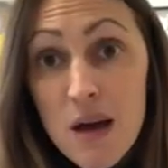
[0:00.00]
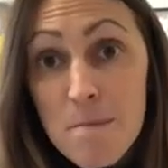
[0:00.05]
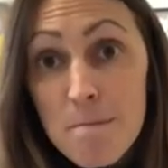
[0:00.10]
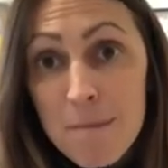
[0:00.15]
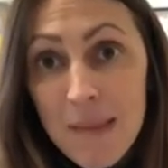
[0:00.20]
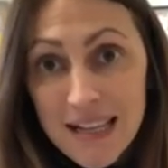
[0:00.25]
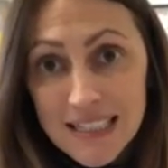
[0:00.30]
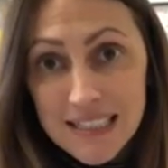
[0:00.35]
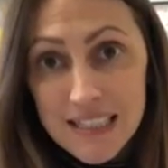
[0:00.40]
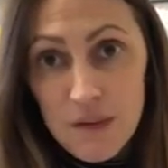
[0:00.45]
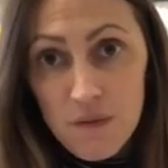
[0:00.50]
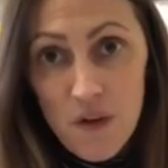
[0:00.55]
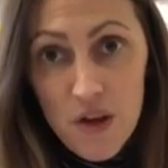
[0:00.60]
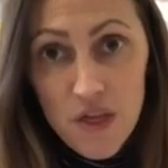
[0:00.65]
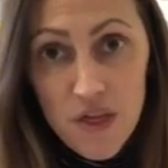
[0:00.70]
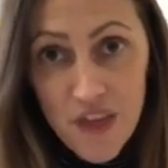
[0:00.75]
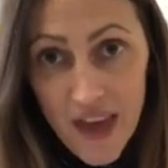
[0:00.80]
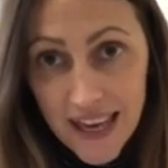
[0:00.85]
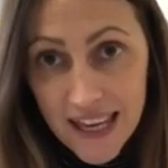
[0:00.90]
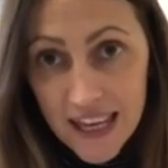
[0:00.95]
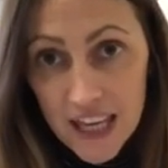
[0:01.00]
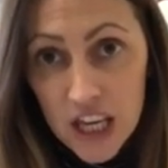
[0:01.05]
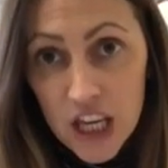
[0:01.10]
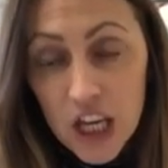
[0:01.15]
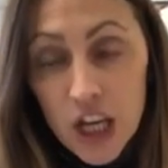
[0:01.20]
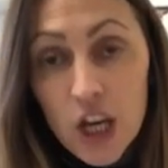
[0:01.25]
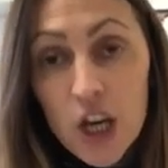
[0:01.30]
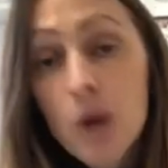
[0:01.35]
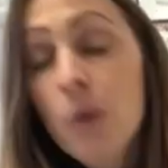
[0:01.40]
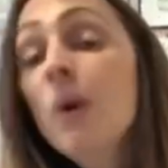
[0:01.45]
massive thank
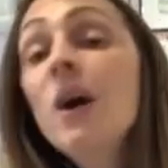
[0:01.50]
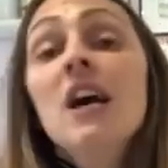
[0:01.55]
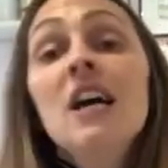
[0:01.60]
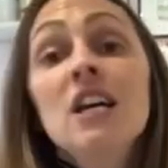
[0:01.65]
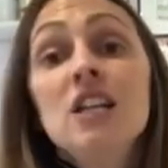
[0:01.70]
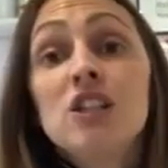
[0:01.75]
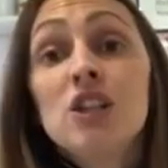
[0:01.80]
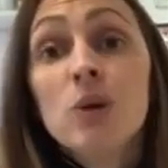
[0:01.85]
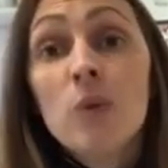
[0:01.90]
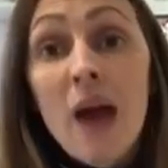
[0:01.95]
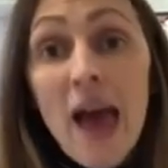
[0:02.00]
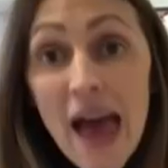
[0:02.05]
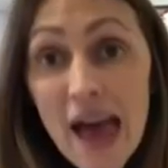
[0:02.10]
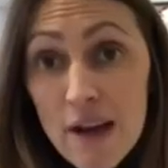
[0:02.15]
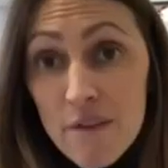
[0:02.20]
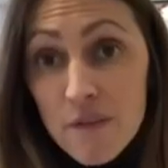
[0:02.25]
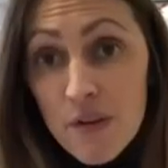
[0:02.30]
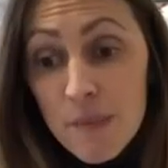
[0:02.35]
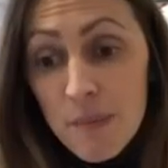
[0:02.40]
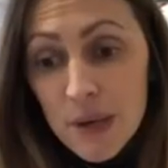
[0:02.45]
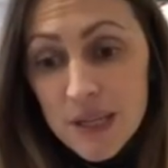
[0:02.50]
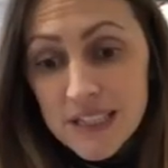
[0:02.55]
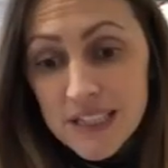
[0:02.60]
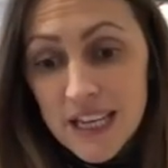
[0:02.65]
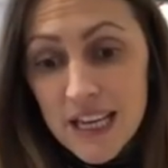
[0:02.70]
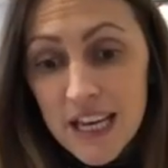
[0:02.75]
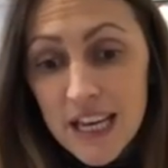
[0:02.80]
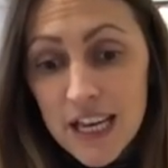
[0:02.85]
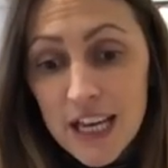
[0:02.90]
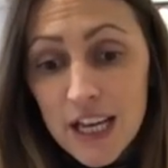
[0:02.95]
you to
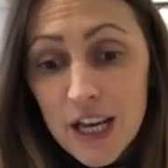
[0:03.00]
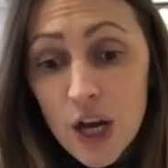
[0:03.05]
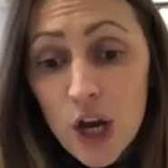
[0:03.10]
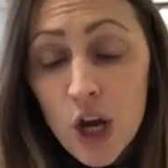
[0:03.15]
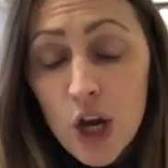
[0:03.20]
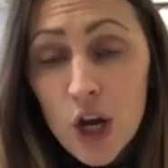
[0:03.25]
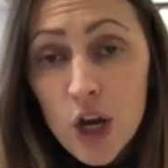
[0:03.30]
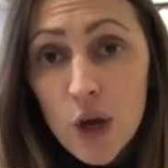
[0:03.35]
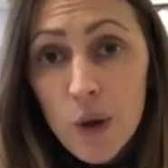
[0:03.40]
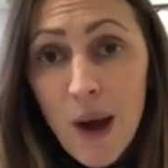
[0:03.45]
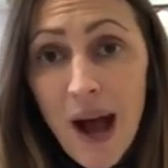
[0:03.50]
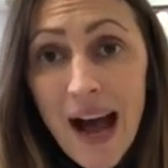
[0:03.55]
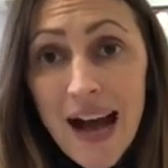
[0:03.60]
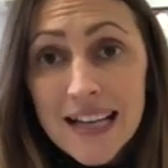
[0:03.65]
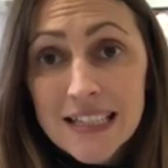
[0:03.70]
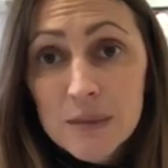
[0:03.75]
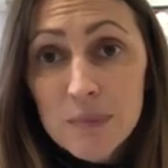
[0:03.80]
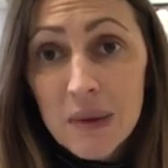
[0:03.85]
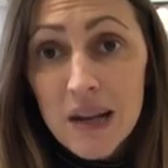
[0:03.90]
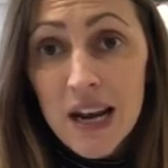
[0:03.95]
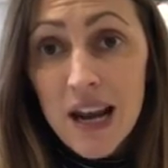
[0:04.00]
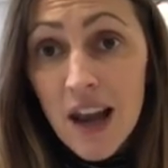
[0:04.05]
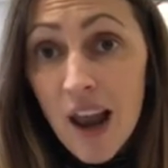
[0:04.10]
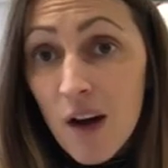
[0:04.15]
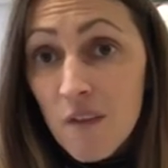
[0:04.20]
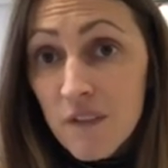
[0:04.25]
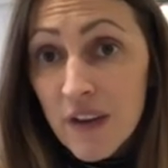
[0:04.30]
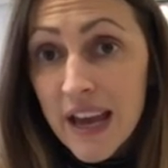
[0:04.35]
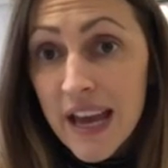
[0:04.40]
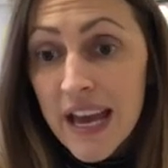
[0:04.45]
everybody who has been
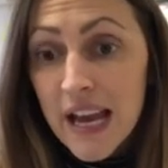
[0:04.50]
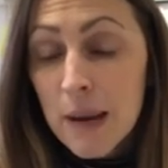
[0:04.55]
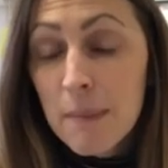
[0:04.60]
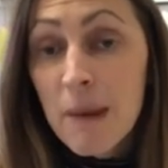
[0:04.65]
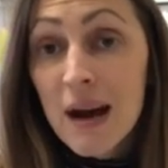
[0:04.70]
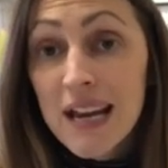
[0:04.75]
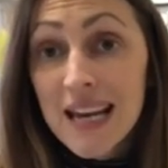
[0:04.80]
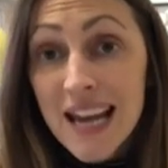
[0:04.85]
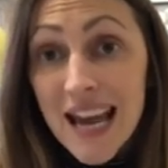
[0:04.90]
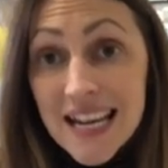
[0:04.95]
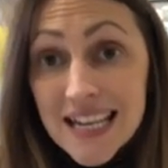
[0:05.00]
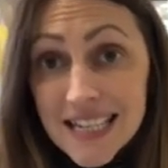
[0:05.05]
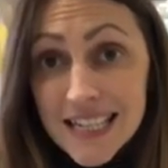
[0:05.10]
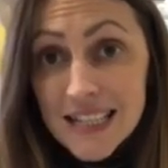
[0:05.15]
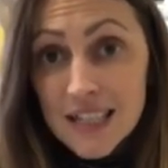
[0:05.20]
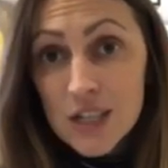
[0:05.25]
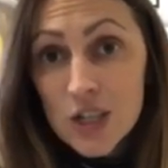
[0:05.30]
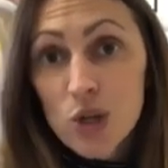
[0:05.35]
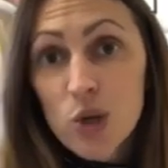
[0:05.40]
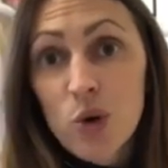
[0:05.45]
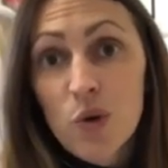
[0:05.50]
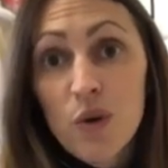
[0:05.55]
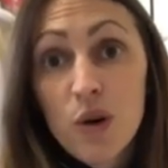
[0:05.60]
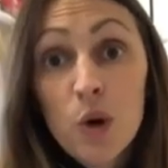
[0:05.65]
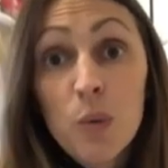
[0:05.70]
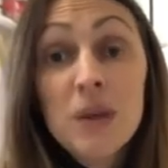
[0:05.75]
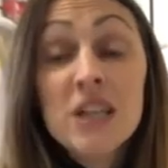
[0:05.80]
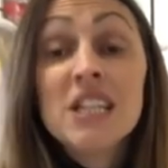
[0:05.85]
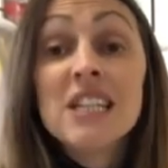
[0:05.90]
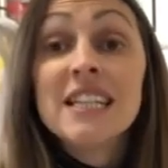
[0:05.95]
loving my latest tutorial,
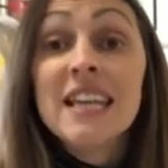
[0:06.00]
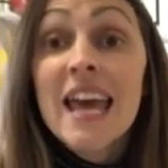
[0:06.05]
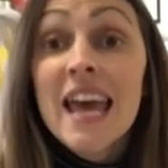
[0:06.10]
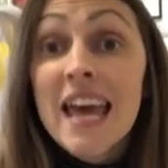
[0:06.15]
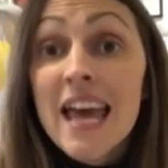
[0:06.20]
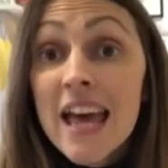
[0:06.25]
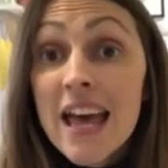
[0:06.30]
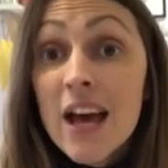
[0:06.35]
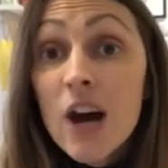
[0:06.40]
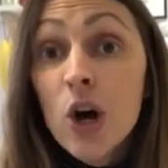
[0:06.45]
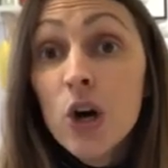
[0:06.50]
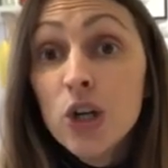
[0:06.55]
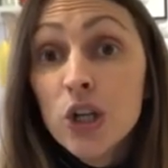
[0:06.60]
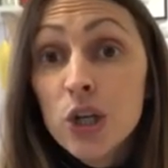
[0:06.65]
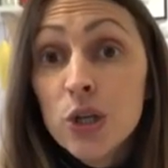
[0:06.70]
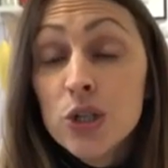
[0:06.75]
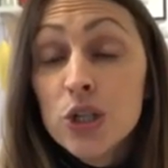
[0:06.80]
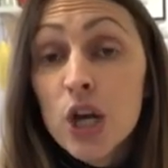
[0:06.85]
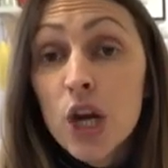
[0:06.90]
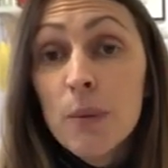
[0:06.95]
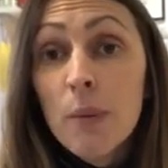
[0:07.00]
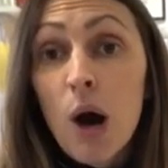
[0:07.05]
which is here on YouTube.